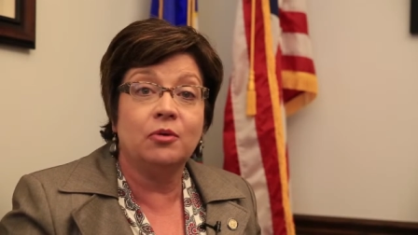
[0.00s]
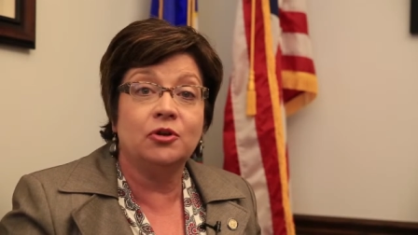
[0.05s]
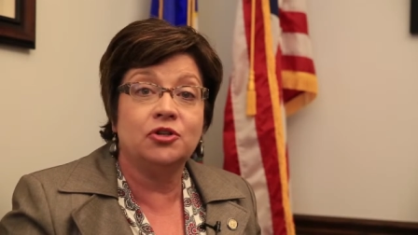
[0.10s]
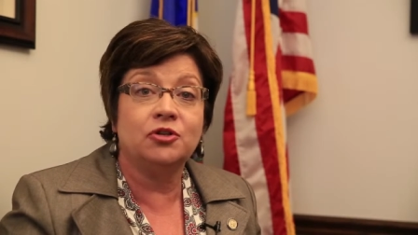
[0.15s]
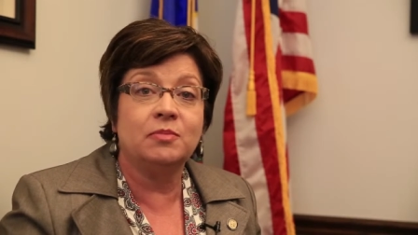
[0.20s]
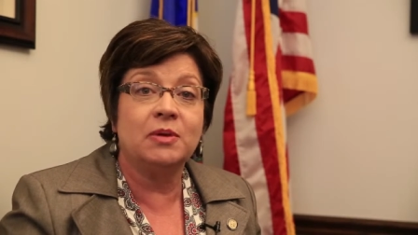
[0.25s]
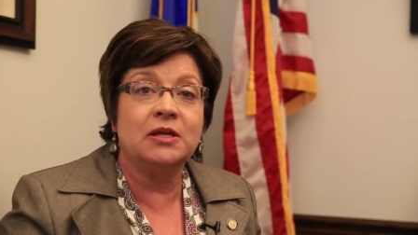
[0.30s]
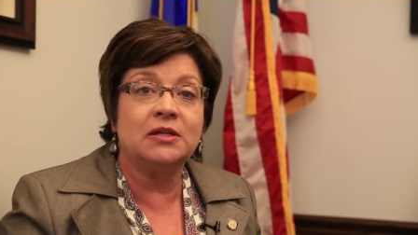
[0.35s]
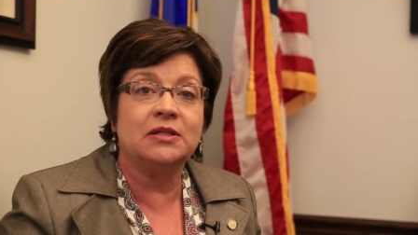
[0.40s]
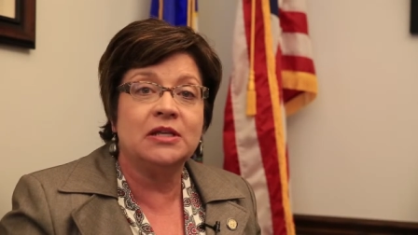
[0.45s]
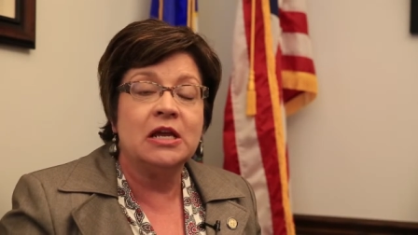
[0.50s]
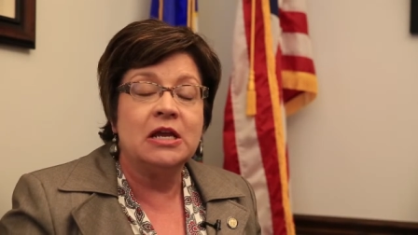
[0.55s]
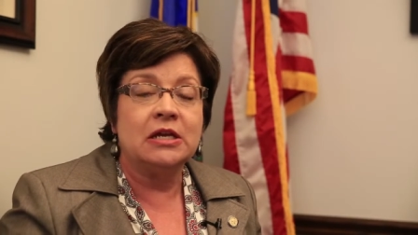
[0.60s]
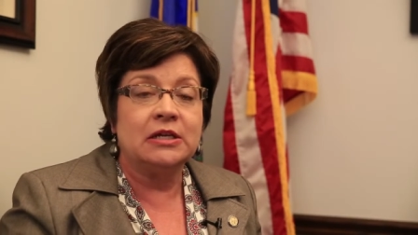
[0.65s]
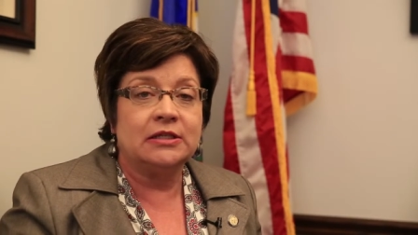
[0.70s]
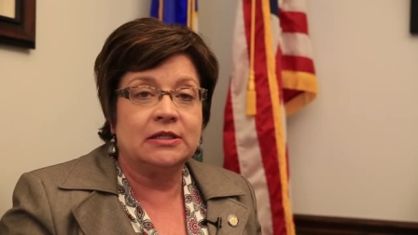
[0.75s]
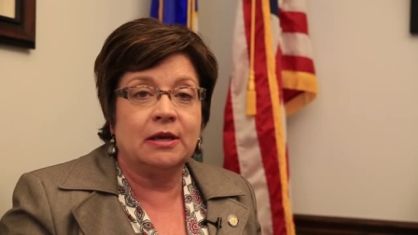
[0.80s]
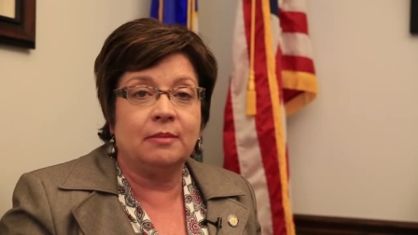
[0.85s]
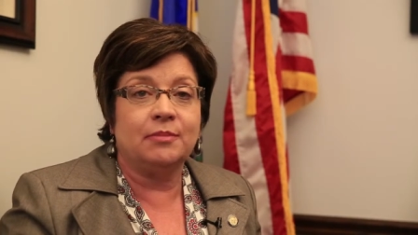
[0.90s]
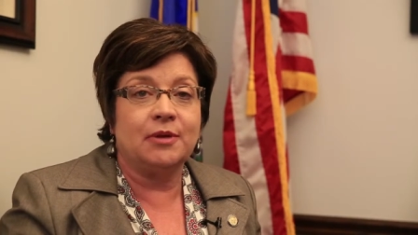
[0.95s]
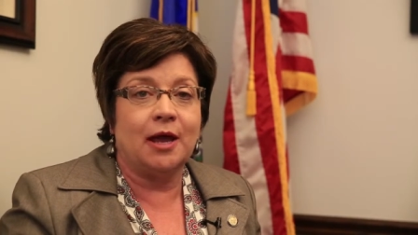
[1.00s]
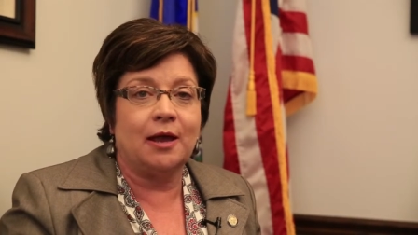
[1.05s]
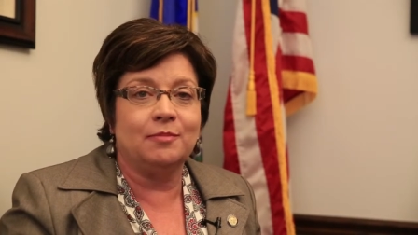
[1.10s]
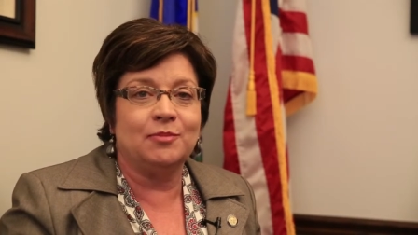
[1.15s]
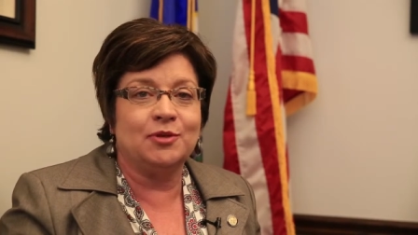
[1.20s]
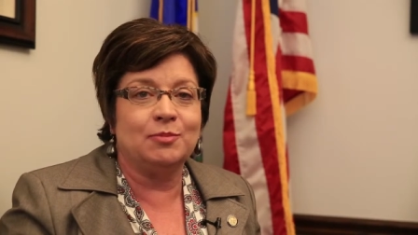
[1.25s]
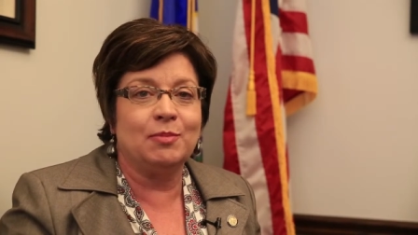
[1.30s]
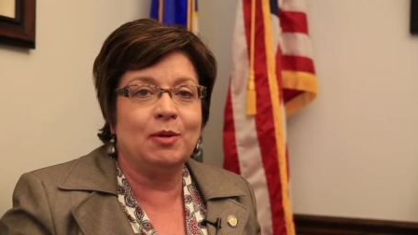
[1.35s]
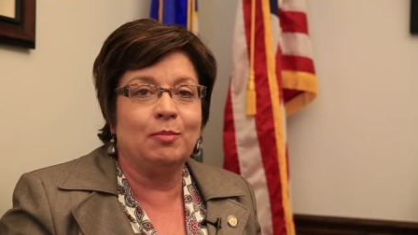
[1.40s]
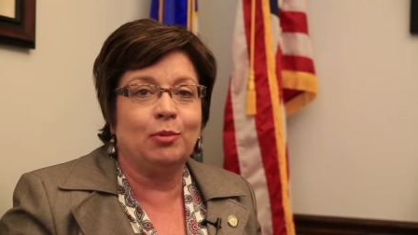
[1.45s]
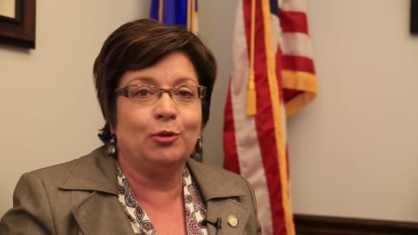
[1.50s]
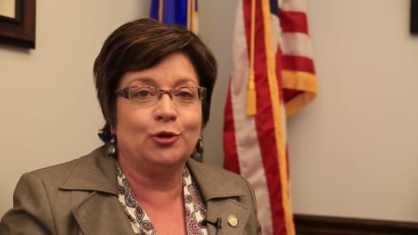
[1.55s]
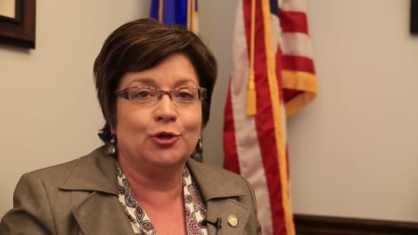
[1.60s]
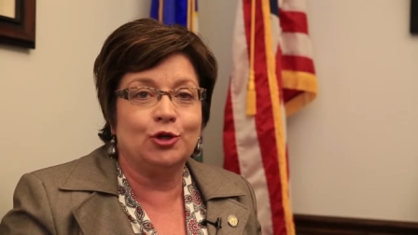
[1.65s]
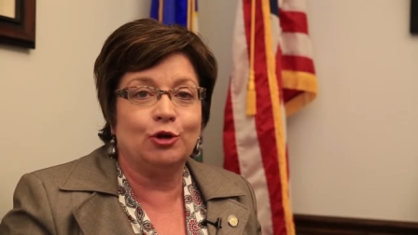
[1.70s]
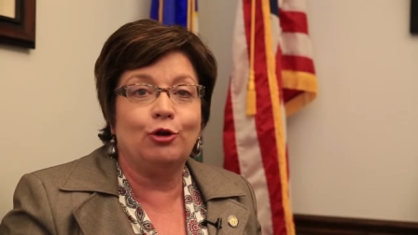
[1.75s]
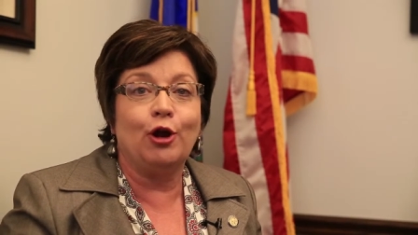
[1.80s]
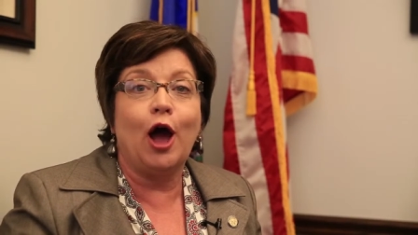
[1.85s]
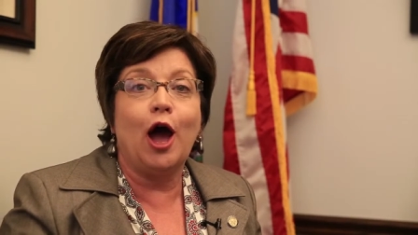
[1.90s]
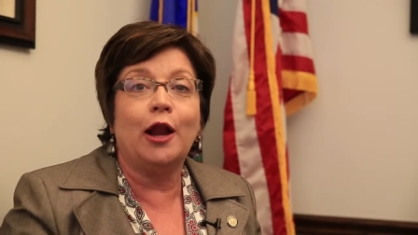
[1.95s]
which means sometimes
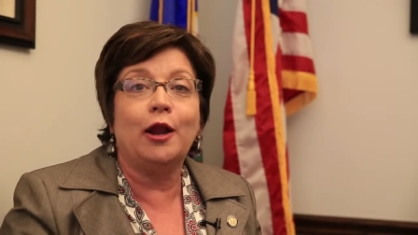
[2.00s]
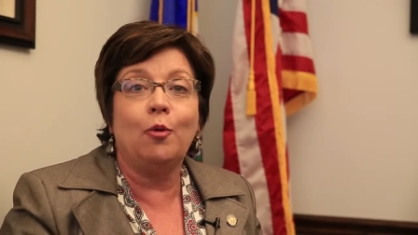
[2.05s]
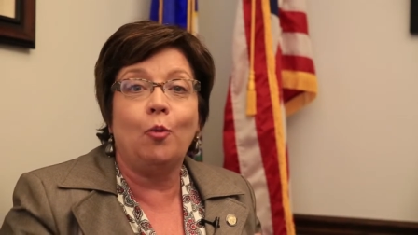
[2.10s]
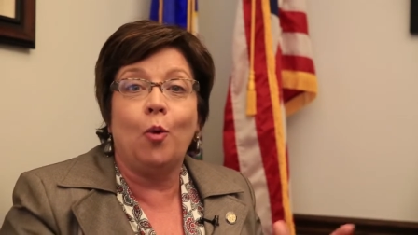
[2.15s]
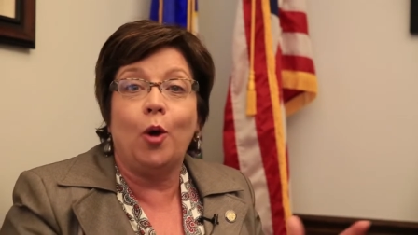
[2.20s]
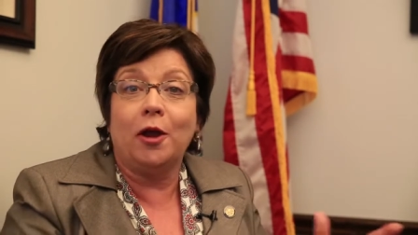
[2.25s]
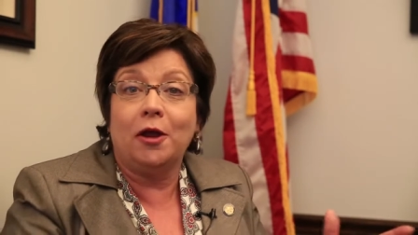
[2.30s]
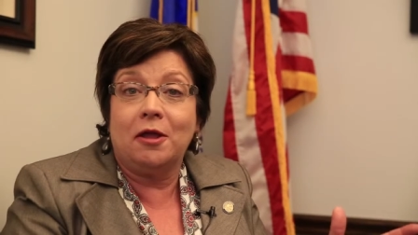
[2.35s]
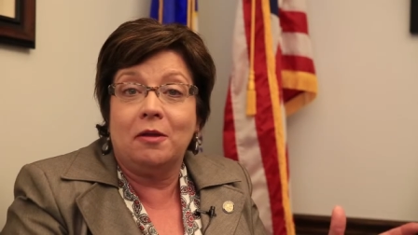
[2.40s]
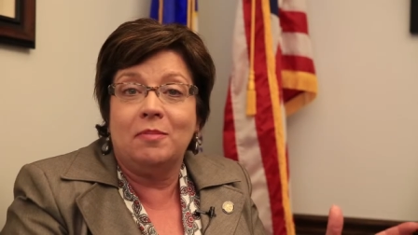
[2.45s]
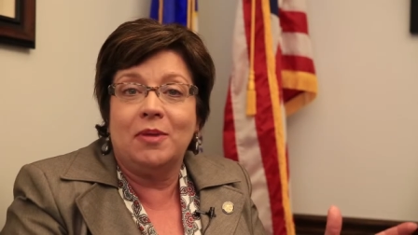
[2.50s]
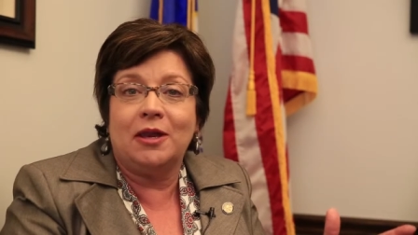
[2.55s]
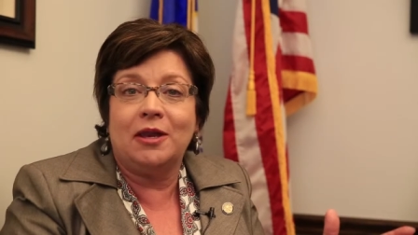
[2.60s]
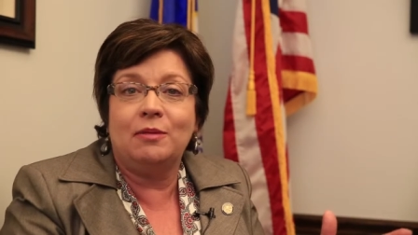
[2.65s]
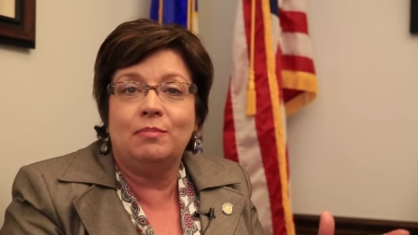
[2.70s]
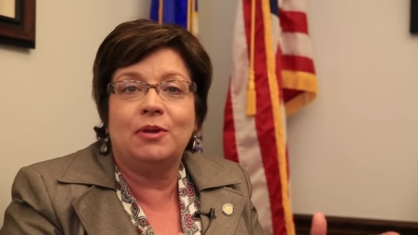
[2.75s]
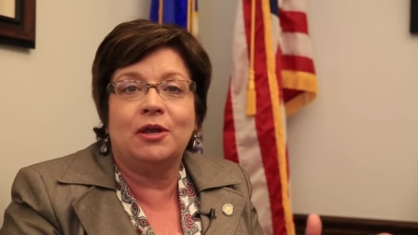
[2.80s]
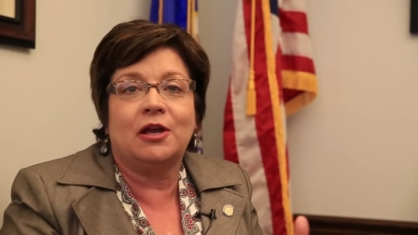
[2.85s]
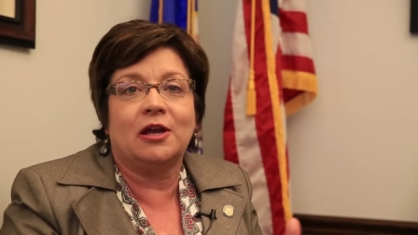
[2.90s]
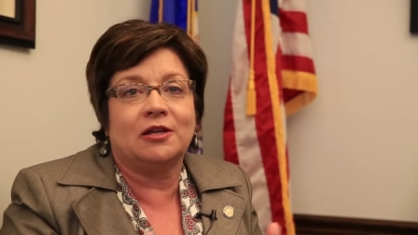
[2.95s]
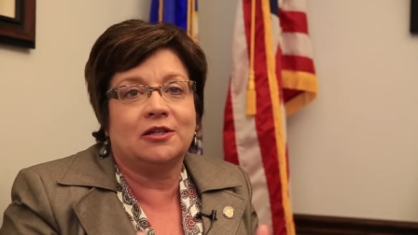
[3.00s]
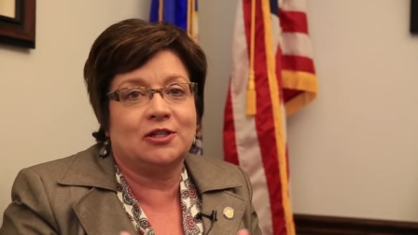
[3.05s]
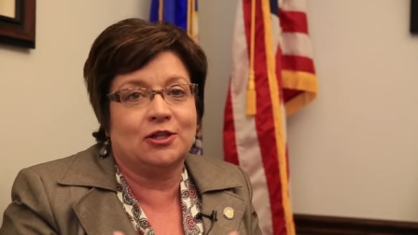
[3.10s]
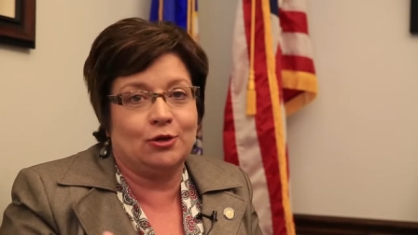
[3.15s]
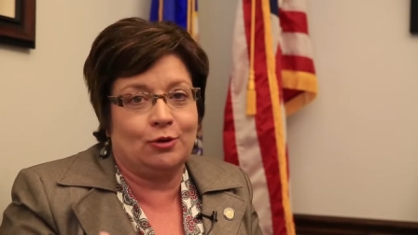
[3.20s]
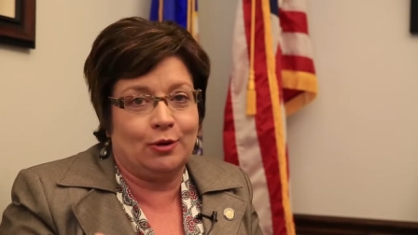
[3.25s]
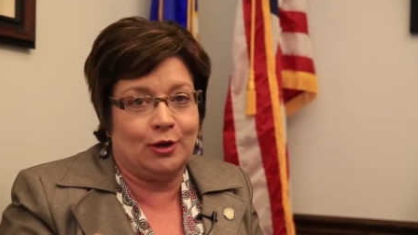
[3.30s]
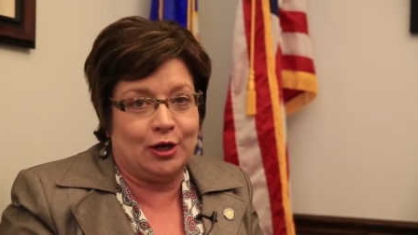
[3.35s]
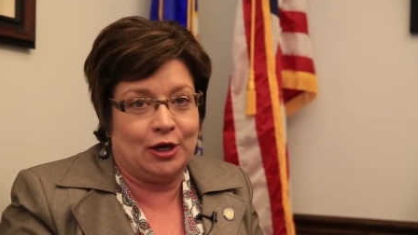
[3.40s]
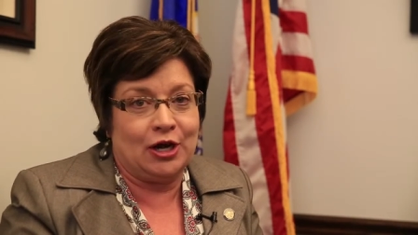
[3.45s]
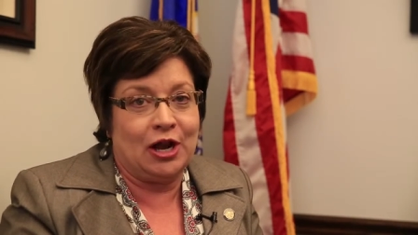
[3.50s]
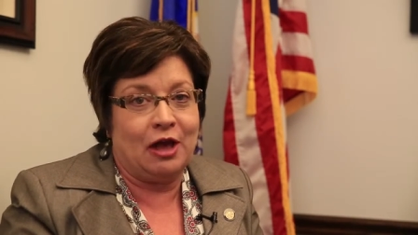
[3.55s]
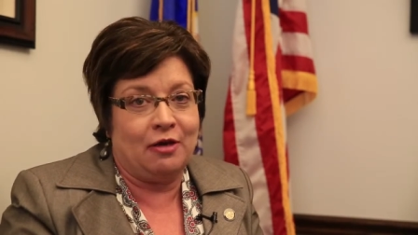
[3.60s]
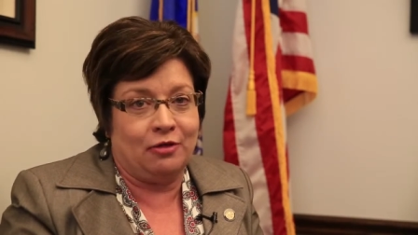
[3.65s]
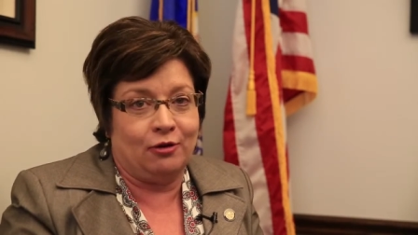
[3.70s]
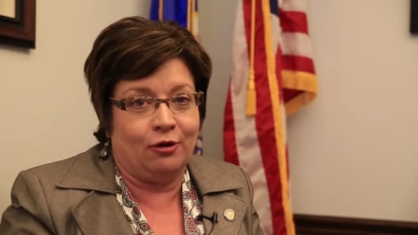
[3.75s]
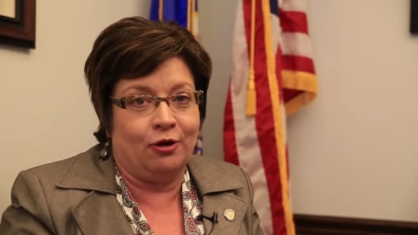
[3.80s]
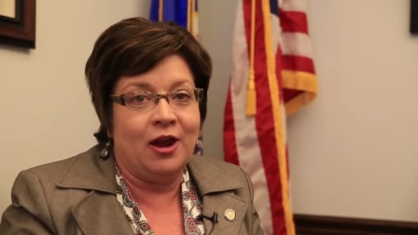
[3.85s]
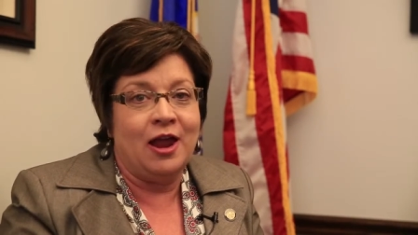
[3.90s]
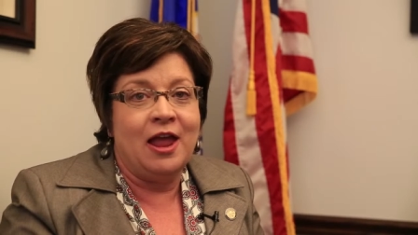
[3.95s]
members are not at one committee because they're at
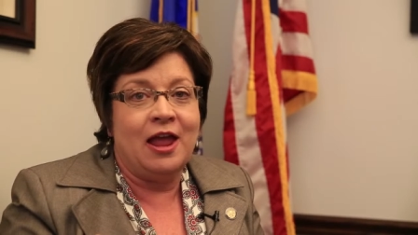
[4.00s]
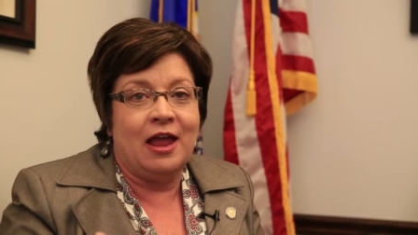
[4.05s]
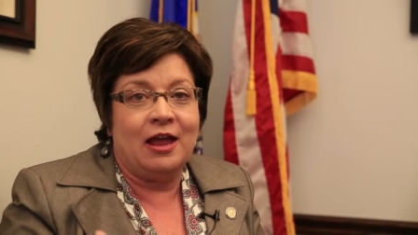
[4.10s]
another?